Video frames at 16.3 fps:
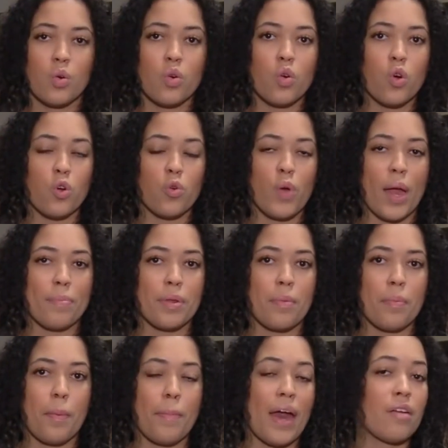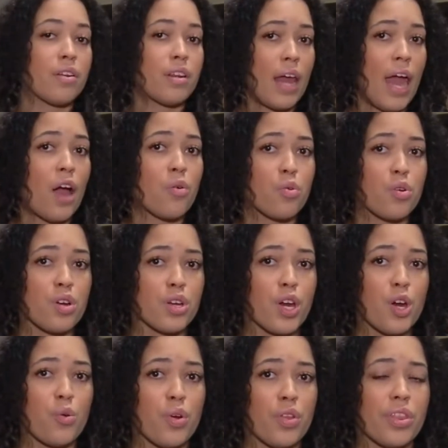Well, court wrapped up about an hour
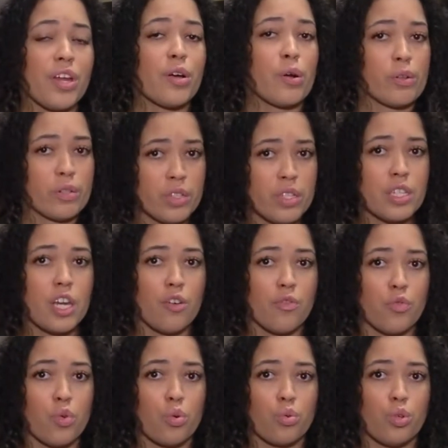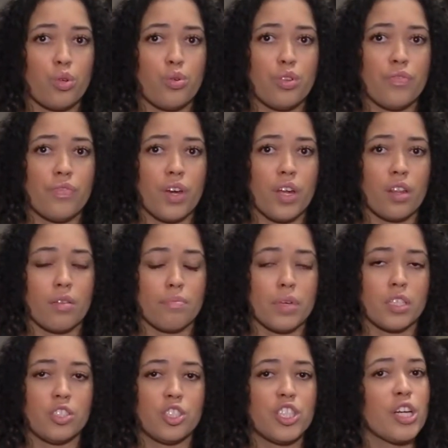ago, and there are several new
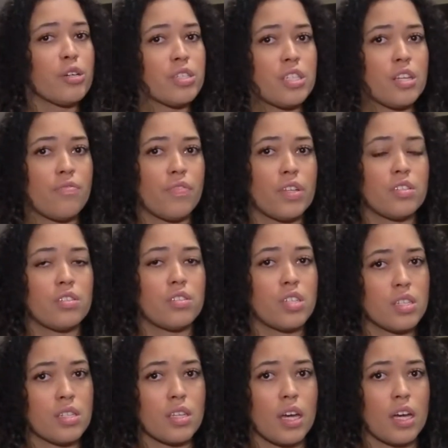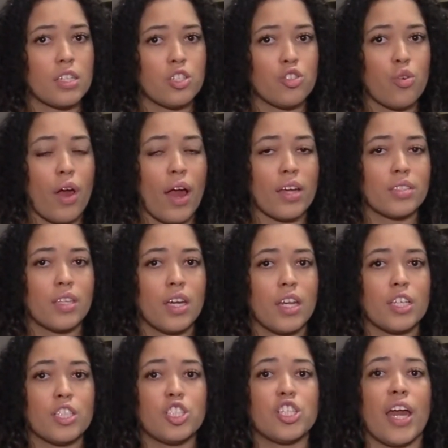developments. Sherra's defense discussed trying to
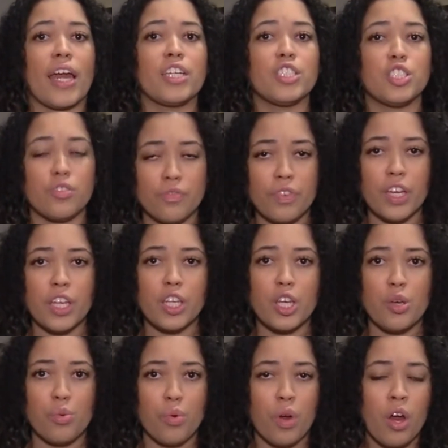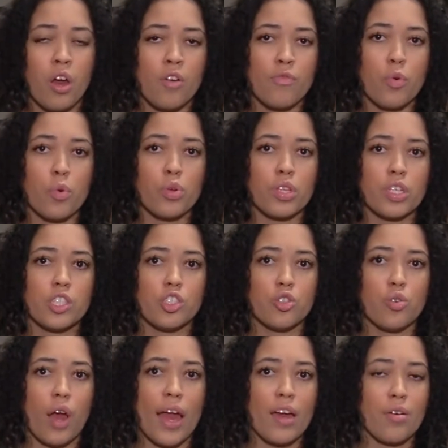get a change of venue for this
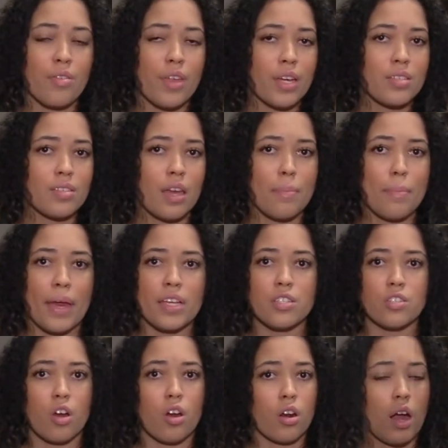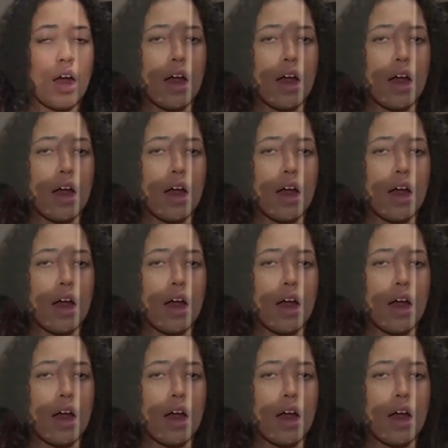trial, they say, based on